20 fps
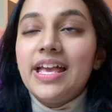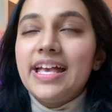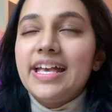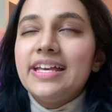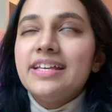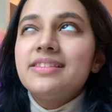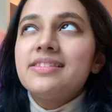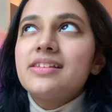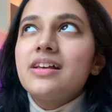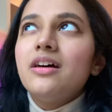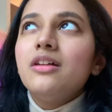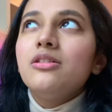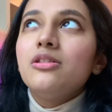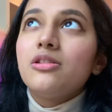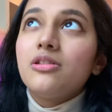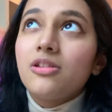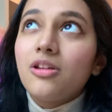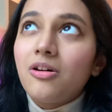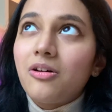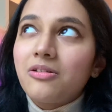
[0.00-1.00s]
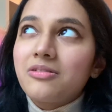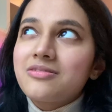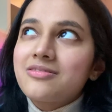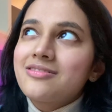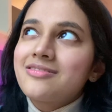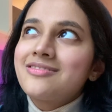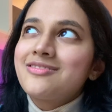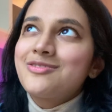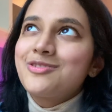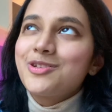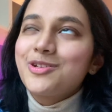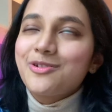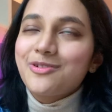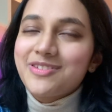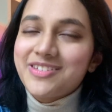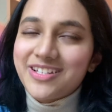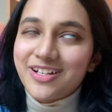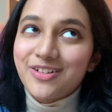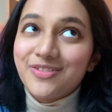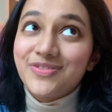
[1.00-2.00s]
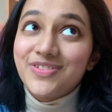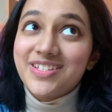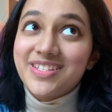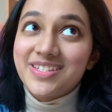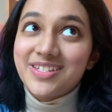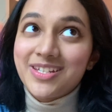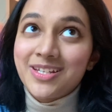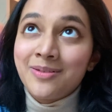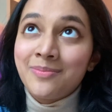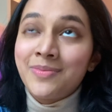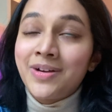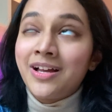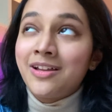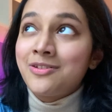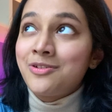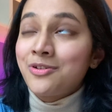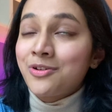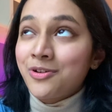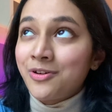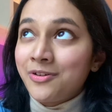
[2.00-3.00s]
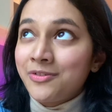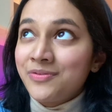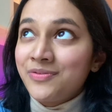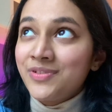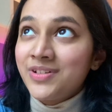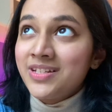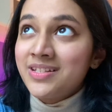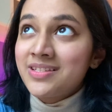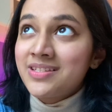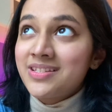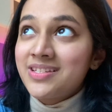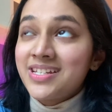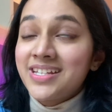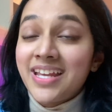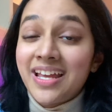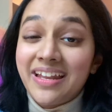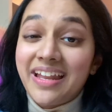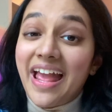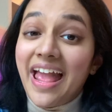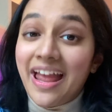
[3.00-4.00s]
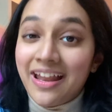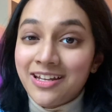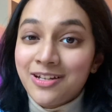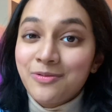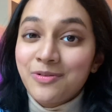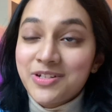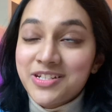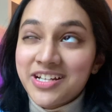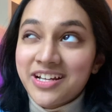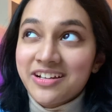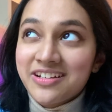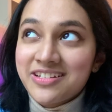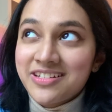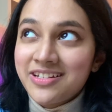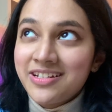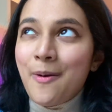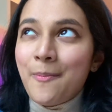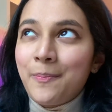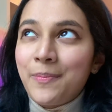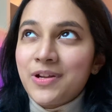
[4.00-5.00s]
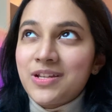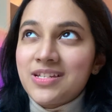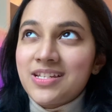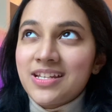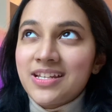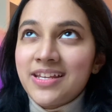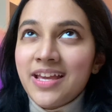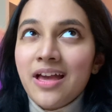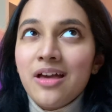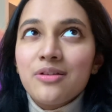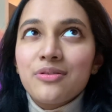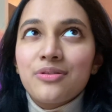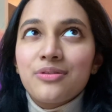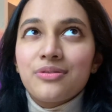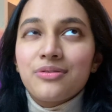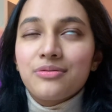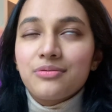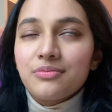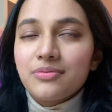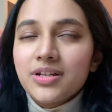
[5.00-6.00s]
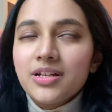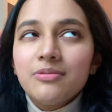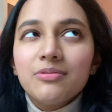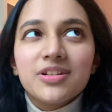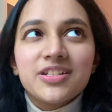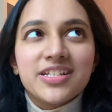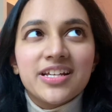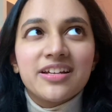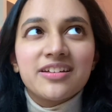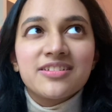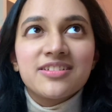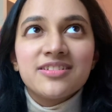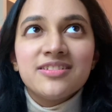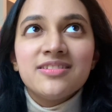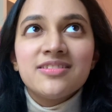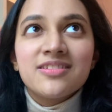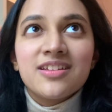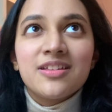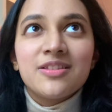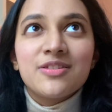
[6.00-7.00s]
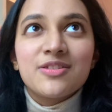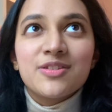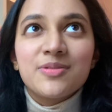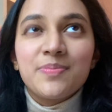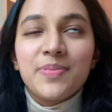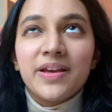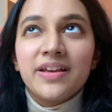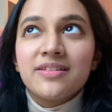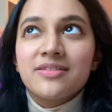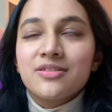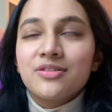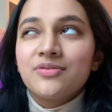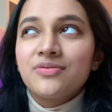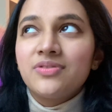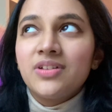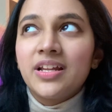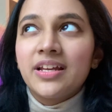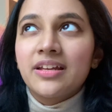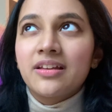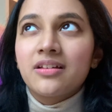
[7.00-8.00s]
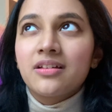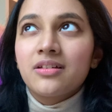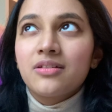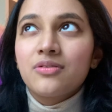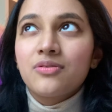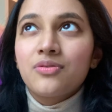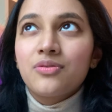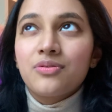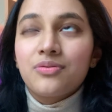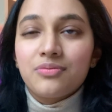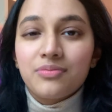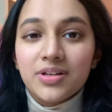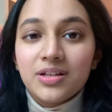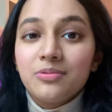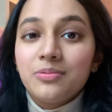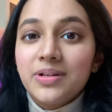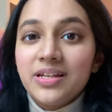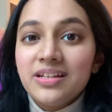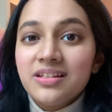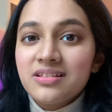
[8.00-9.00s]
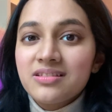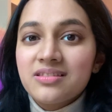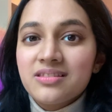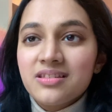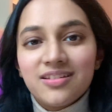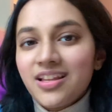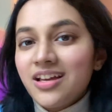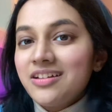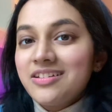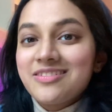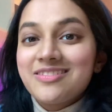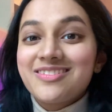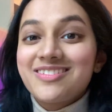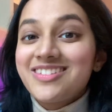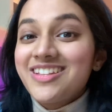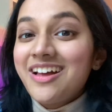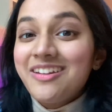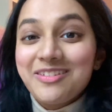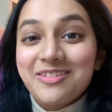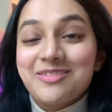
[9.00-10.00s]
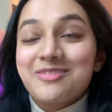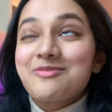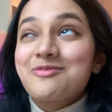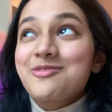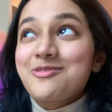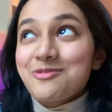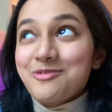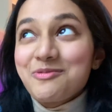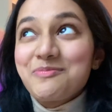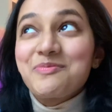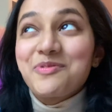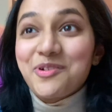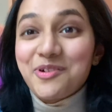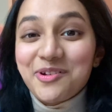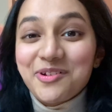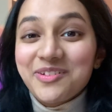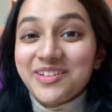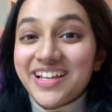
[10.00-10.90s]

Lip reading: It's a lot to your self-esteem and your confidence to get any rejection, but to get 3 rejections in the space of like 3 weeks, that is so brutal.